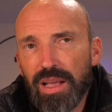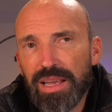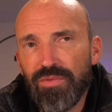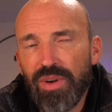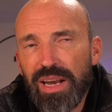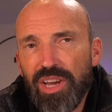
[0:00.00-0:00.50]

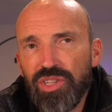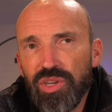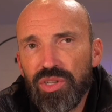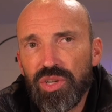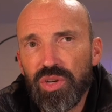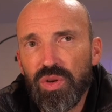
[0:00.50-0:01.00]
In relation
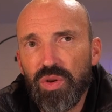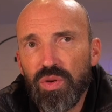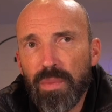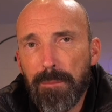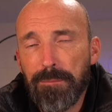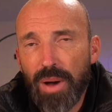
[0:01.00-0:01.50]

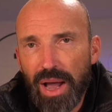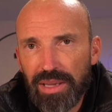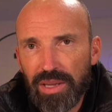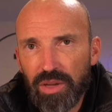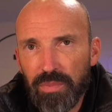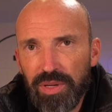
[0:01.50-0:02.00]
to
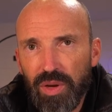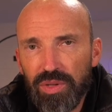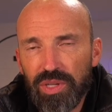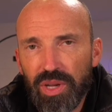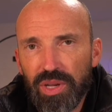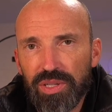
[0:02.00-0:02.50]
bike
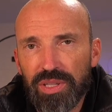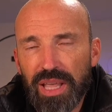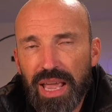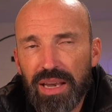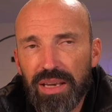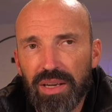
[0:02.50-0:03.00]
computers,
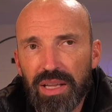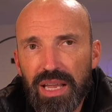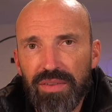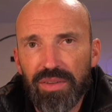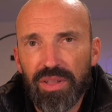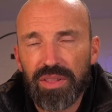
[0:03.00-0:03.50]
then
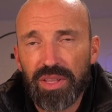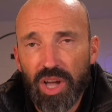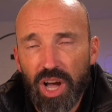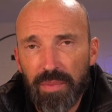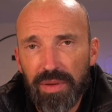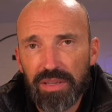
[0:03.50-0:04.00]
either the
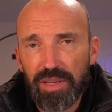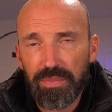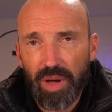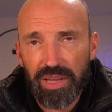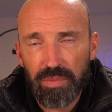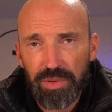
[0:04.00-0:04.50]
Garmin
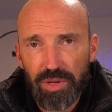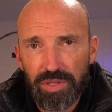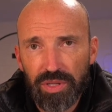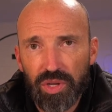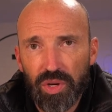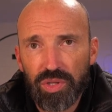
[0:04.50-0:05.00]
bike computers
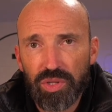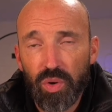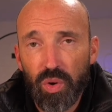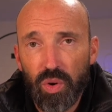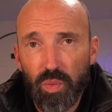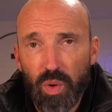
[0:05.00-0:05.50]
are good
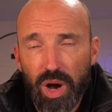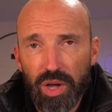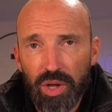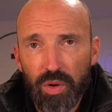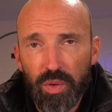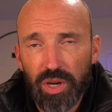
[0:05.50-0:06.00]
or
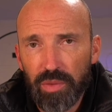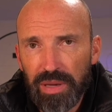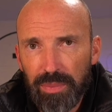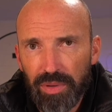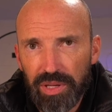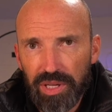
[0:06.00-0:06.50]
Wahoo, a lot of
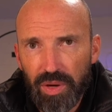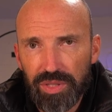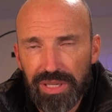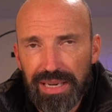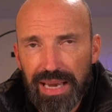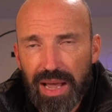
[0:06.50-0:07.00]
people are
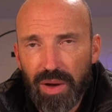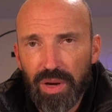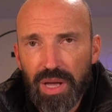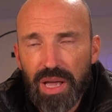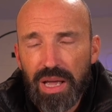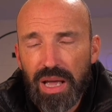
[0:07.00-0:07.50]
using now,
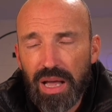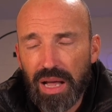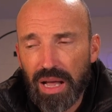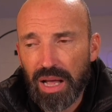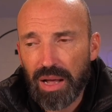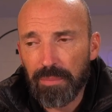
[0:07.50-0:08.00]

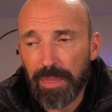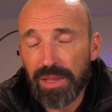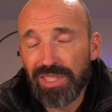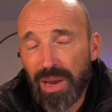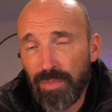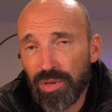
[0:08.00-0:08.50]

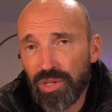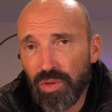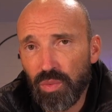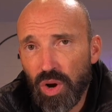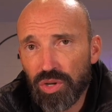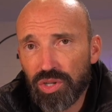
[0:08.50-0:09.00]
separate to the
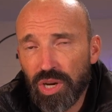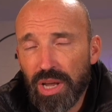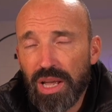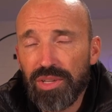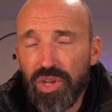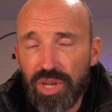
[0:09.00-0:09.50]
watch.
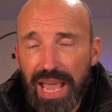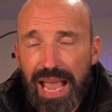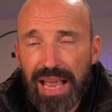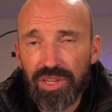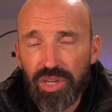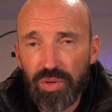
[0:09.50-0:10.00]
You
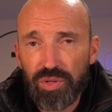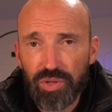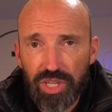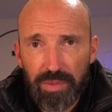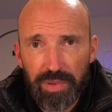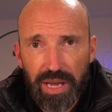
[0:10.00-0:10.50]
can use your
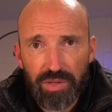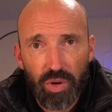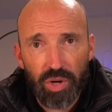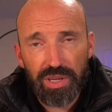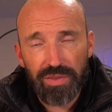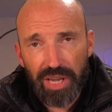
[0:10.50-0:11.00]
GPS
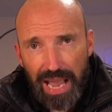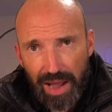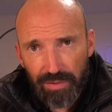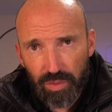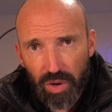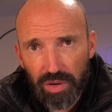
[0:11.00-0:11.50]
watch if you
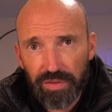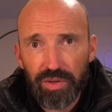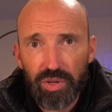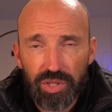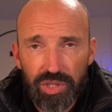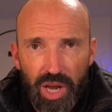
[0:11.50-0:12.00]
have one for
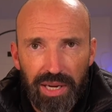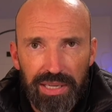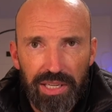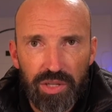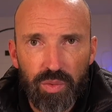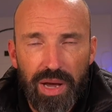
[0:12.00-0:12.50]
your
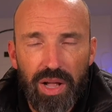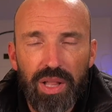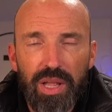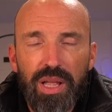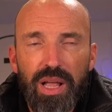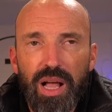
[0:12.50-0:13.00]
cycling as well,
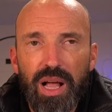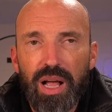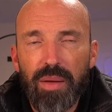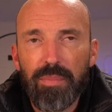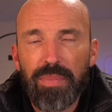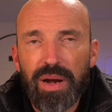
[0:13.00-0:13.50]

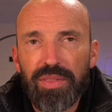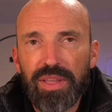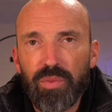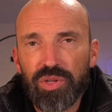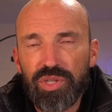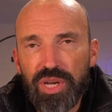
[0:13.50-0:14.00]
but I
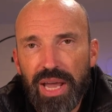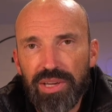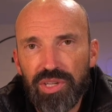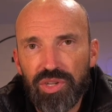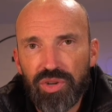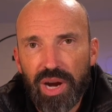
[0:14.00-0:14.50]
think once you get
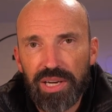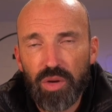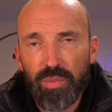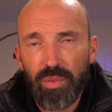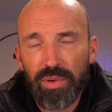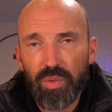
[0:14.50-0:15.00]
into your training, you'll
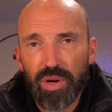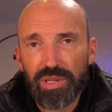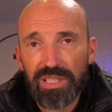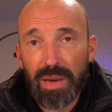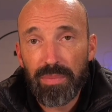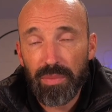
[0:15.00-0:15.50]
probably want a
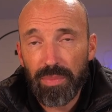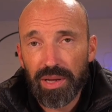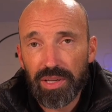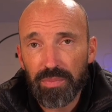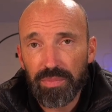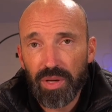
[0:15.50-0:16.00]
separate
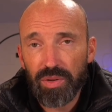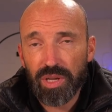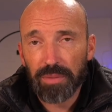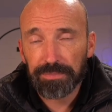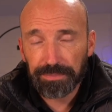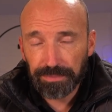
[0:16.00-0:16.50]
bike
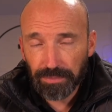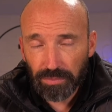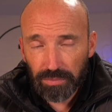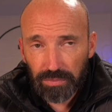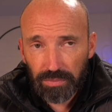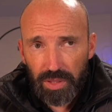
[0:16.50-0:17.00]
computer.
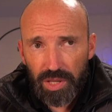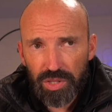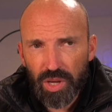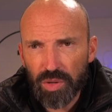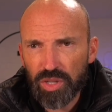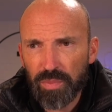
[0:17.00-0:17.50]

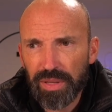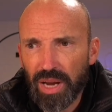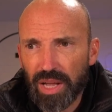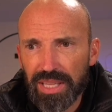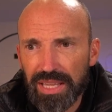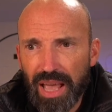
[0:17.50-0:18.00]
So something
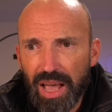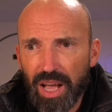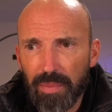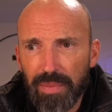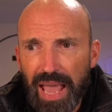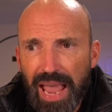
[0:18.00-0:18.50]
like the
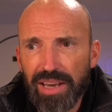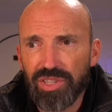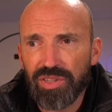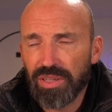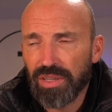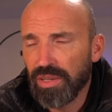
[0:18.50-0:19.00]

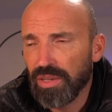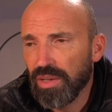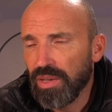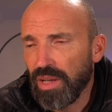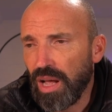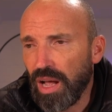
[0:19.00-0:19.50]
Edge
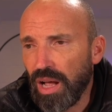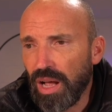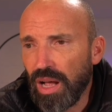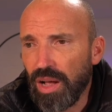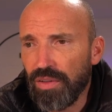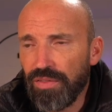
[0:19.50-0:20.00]

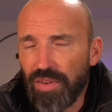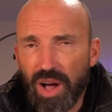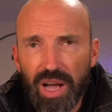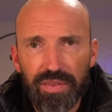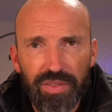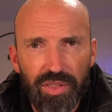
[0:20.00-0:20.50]

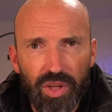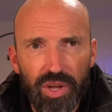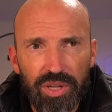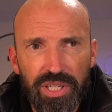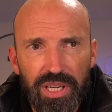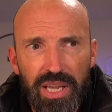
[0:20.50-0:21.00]

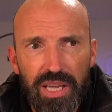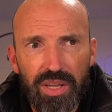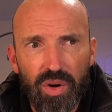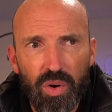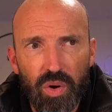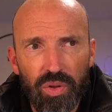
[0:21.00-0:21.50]
530,
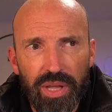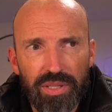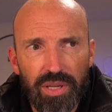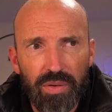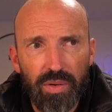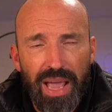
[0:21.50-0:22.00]
or there's
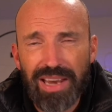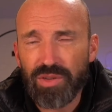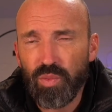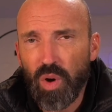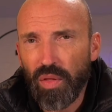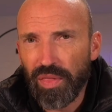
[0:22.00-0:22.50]
a Edge
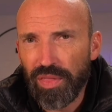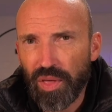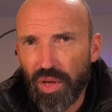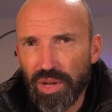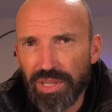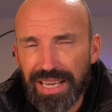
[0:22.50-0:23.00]

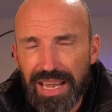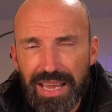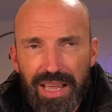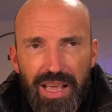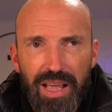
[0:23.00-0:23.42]
130.